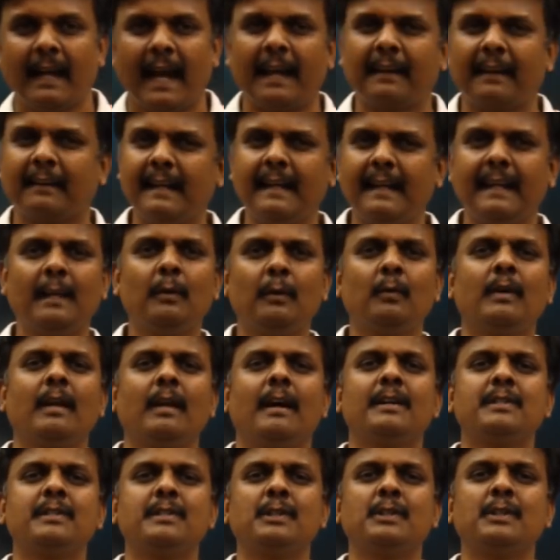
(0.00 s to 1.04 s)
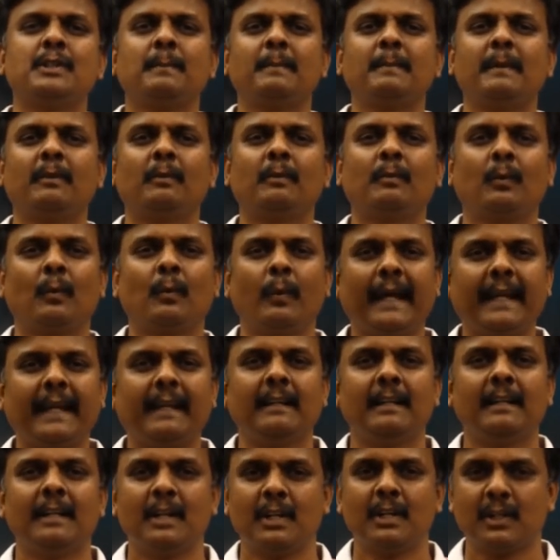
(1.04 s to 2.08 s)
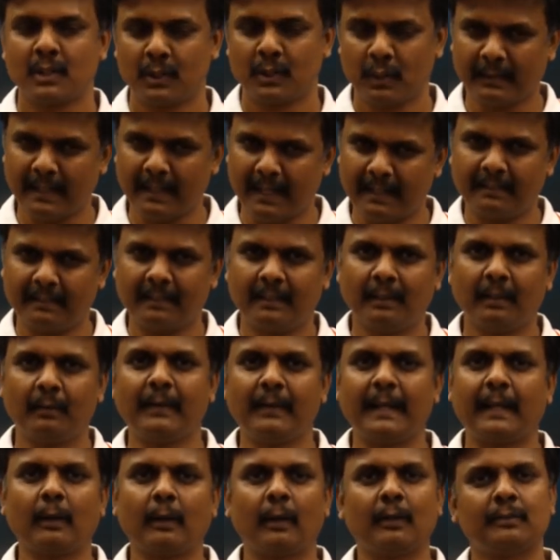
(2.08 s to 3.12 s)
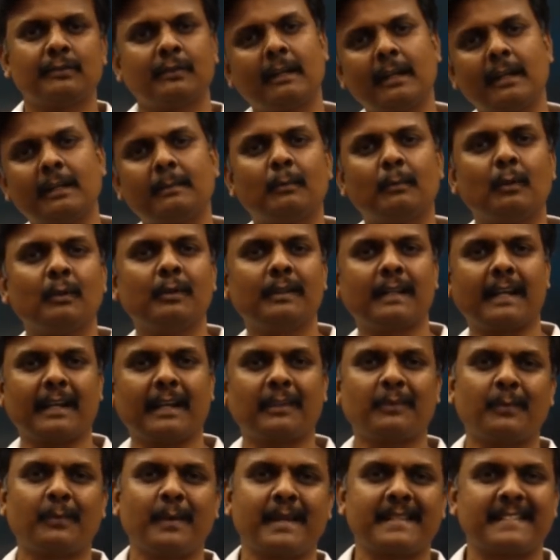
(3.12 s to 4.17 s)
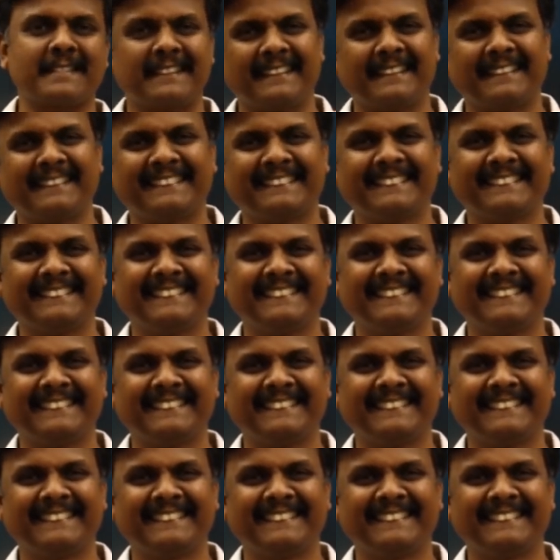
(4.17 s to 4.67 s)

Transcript: I really would urge you to be quick so that we close on it, move to the next question.